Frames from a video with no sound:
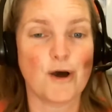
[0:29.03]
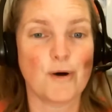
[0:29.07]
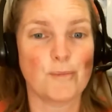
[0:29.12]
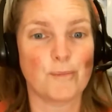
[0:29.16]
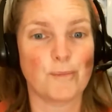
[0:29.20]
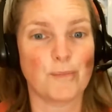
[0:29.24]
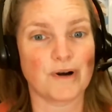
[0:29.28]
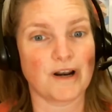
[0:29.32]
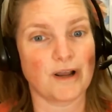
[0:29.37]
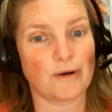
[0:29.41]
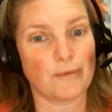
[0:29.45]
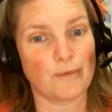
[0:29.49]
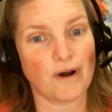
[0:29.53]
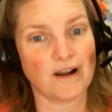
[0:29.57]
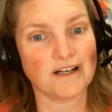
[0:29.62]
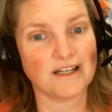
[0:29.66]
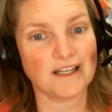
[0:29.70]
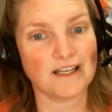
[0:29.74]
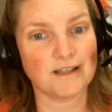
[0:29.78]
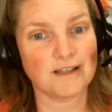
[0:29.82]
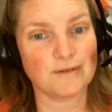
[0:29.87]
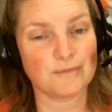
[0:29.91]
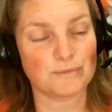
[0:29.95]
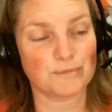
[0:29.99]
But I want
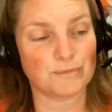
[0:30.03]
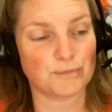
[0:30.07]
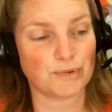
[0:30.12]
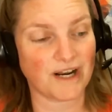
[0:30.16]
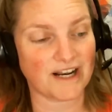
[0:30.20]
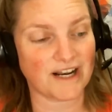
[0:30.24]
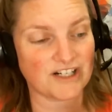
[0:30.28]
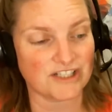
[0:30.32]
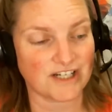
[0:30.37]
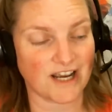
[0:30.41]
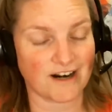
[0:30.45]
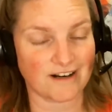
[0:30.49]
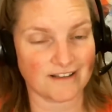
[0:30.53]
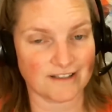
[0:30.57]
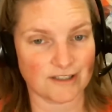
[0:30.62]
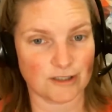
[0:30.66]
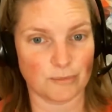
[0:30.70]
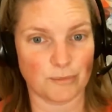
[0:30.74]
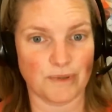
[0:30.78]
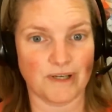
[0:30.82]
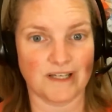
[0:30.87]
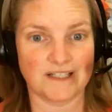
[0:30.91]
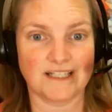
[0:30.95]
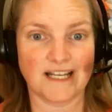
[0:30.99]
to branch out a little
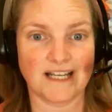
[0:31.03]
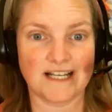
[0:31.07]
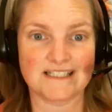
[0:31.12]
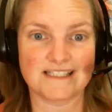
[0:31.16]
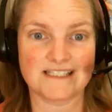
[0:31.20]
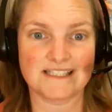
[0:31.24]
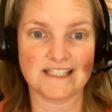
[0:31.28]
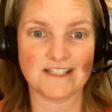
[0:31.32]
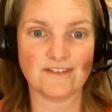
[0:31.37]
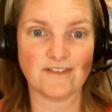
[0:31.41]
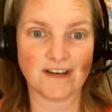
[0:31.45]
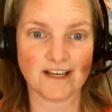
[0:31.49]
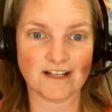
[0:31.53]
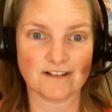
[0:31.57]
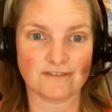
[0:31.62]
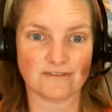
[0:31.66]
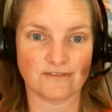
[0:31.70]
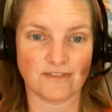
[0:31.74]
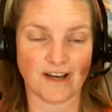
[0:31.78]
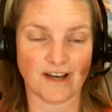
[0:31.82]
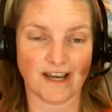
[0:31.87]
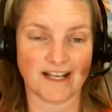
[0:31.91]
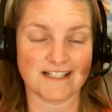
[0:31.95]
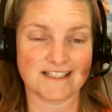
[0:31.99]
bit and see if I can
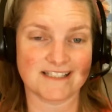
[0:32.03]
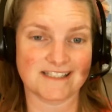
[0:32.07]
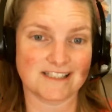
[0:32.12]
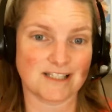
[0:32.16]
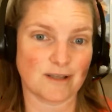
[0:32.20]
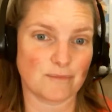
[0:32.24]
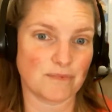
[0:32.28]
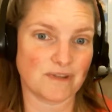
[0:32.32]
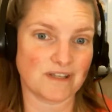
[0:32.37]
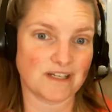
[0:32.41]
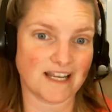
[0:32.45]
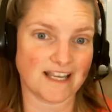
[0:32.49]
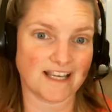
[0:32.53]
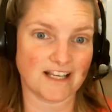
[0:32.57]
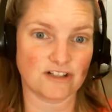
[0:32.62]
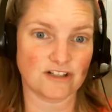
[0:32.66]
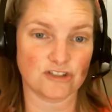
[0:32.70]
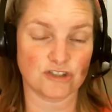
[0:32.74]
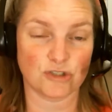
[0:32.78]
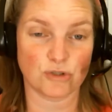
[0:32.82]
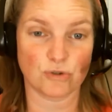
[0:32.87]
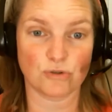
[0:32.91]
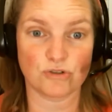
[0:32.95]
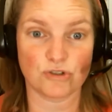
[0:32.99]
find something I can
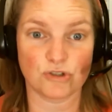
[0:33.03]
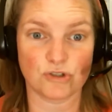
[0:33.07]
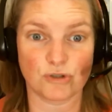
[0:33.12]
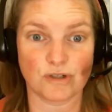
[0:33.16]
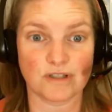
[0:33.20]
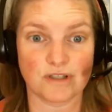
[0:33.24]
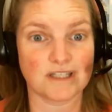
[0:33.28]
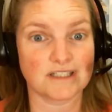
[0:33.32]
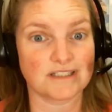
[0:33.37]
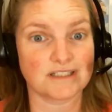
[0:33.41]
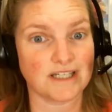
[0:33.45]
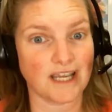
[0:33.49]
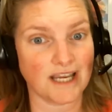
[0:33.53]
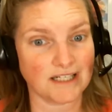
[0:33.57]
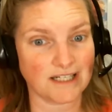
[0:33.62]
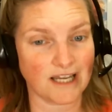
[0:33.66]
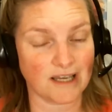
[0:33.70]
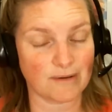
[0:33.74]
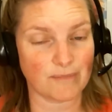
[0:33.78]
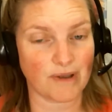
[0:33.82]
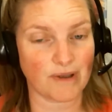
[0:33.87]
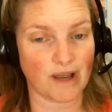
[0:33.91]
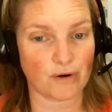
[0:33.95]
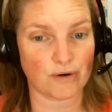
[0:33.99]
do during the
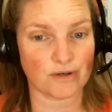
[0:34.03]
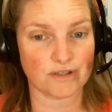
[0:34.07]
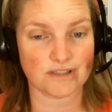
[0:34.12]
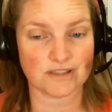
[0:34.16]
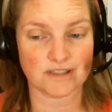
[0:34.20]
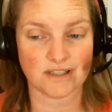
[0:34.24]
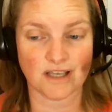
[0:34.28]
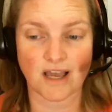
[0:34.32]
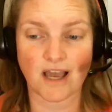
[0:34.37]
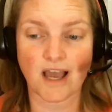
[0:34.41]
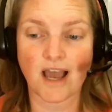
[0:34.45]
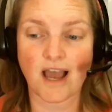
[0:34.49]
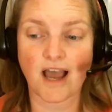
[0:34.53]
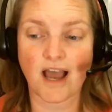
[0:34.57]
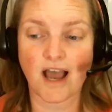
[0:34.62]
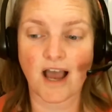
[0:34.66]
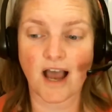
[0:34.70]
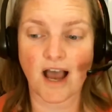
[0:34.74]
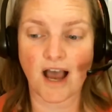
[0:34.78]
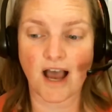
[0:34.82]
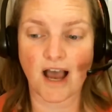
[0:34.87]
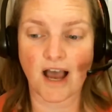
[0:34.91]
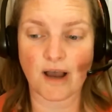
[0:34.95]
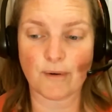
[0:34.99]
daytime hours.
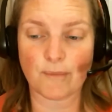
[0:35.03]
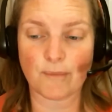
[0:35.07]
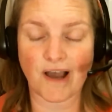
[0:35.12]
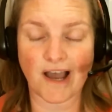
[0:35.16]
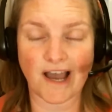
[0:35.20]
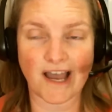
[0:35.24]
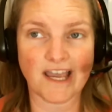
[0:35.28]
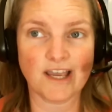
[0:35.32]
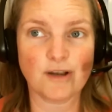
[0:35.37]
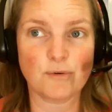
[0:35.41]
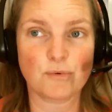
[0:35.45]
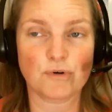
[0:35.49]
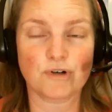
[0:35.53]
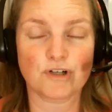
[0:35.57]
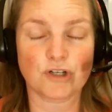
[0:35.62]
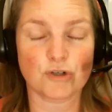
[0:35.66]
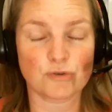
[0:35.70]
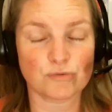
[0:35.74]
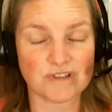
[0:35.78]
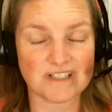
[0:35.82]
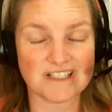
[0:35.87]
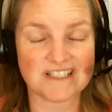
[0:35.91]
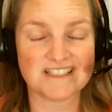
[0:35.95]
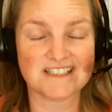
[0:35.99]
I work
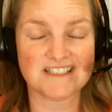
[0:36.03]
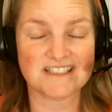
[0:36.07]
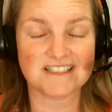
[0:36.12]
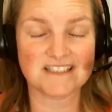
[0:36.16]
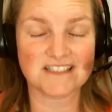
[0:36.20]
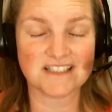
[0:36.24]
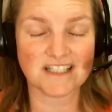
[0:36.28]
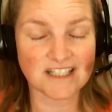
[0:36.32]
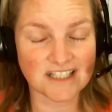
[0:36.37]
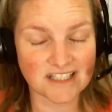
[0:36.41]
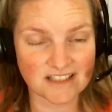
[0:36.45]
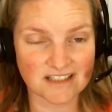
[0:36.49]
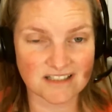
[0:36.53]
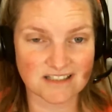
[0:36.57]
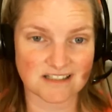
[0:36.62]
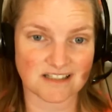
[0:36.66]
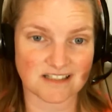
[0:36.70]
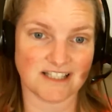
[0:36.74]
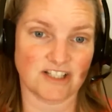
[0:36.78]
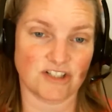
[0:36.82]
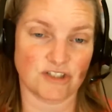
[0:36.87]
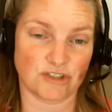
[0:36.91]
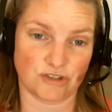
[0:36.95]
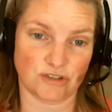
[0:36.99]

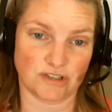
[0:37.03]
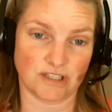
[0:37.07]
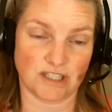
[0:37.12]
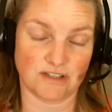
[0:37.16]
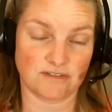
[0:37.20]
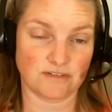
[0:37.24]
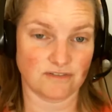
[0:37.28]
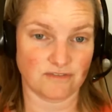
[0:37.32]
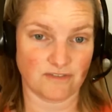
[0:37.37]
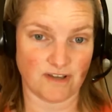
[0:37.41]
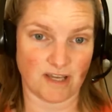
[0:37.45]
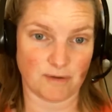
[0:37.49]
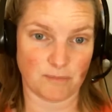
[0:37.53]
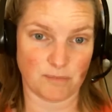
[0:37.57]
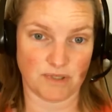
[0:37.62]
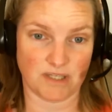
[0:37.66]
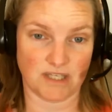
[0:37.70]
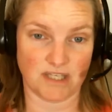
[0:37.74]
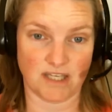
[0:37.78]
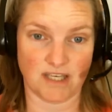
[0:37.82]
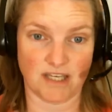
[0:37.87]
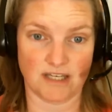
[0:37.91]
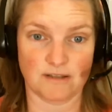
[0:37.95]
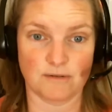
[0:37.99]
ridiculously early for VIP
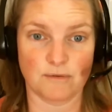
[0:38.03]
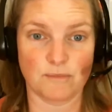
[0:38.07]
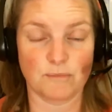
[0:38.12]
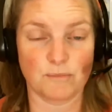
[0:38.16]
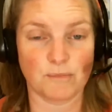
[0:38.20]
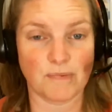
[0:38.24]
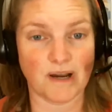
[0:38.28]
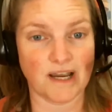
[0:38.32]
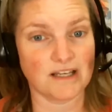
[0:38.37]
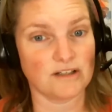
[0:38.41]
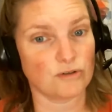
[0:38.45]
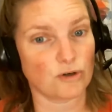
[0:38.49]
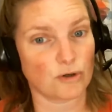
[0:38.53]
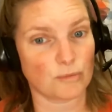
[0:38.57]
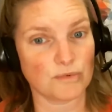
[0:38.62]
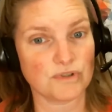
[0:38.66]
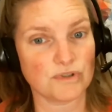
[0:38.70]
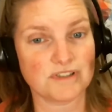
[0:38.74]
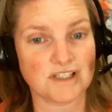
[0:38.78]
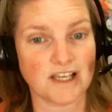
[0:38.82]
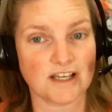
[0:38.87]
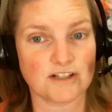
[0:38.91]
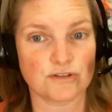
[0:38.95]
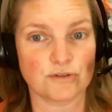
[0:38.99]
Kid. My normal
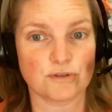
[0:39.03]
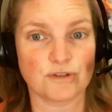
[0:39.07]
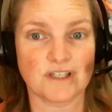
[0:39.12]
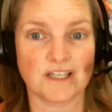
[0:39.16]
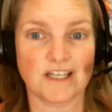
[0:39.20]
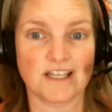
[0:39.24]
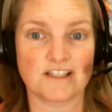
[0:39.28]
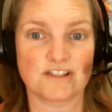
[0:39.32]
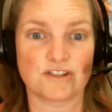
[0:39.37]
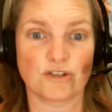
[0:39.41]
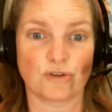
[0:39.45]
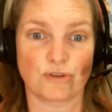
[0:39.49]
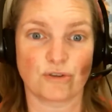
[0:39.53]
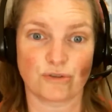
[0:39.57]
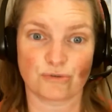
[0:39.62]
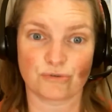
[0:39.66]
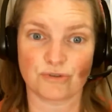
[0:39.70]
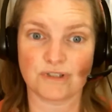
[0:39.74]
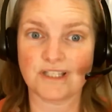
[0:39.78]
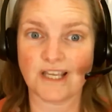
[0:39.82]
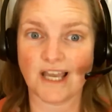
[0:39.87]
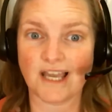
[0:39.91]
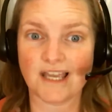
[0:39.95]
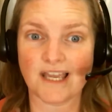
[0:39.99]
schedule is
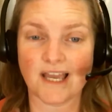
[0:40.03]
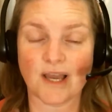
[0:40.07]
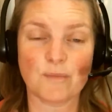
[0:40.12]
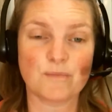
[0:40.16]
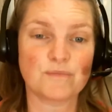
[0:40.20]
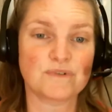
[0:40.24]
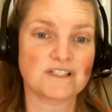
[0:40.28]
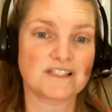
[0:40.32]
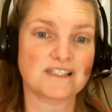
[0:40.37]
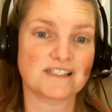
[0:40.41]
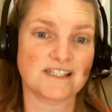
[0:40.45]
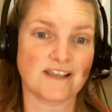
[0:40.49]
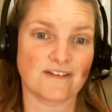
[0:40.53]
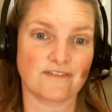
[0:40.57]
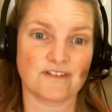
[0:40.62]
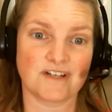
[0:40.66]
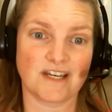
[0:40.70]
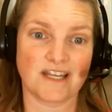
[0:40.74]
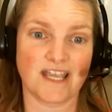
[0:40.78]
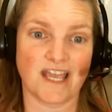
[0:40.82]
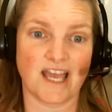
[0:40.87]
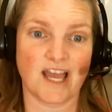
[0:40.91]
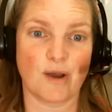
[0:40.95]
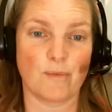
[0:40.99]
3 a.m. to 7
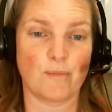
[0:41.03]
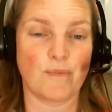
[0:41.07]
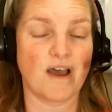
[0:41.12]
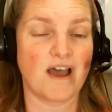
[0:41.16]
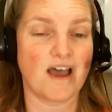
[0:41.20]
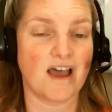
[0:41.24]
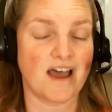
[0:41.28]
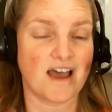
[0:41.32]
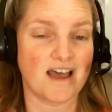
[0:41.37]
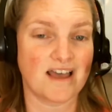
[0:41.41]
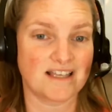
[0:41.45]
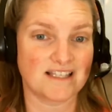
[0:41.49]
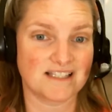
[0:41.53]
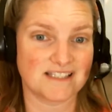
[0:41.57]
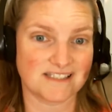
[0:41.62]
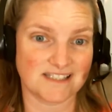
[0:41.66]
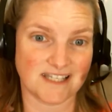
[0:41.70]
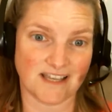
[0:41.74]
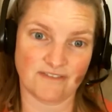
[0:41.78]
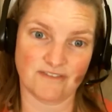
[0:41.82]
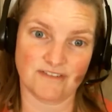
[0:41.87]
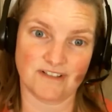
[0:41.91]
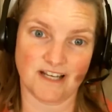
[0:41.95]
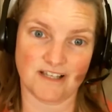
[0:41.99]
a.m.,
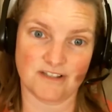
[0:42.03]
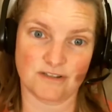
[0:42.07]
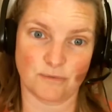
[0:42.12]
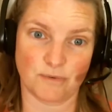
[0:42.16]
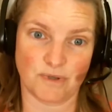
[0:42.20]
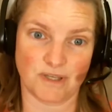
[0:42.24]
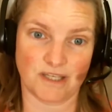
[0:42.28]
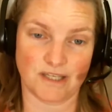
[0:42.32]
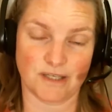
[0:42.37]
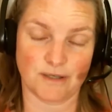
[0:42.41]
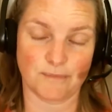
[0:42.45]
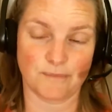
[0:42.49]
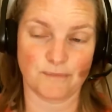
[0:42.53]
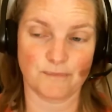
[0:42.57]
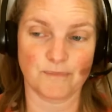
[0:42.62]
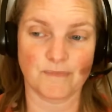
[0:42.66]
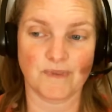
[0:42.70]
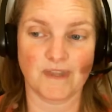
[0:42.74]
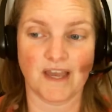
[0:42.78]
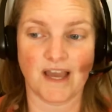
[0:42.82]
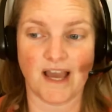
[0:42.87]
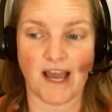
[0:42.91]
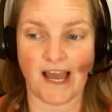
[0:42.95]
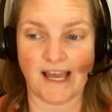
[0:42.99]
7 days a week.
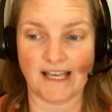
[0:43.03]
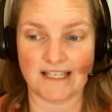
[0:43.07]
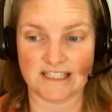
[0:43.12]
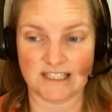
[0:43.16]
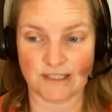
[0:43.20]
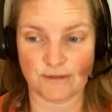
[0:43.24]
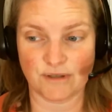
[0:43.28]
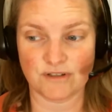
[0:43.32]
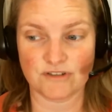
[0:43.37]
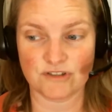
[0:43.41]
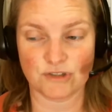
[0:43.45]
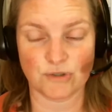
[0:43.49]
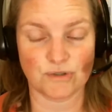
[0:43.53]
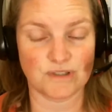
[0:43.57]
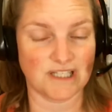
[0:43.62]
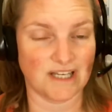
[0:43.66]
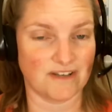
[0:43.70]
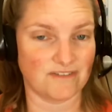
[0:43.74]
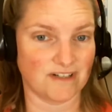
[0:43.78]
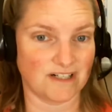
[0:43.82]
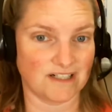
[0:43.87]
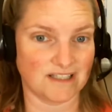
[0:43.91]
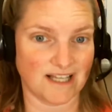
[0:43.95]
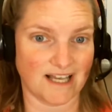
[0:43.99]
I sometimes do an
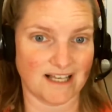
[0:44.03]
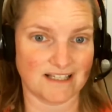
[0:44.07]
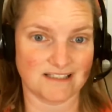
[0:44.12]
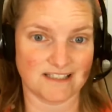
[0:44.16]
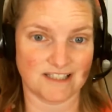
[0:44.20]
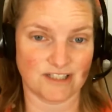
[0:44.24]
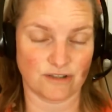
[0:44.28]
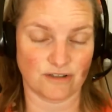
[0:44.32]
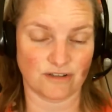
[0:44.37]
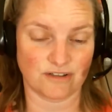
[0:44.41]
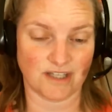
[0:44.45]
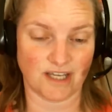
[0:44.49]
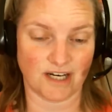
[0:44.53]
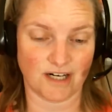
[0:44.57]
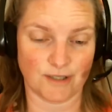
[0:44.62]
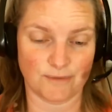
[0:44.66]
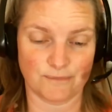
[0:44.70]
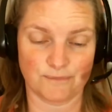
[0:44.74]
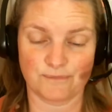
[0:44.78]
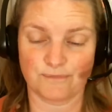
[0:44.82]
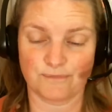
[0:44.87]
evening class here or there.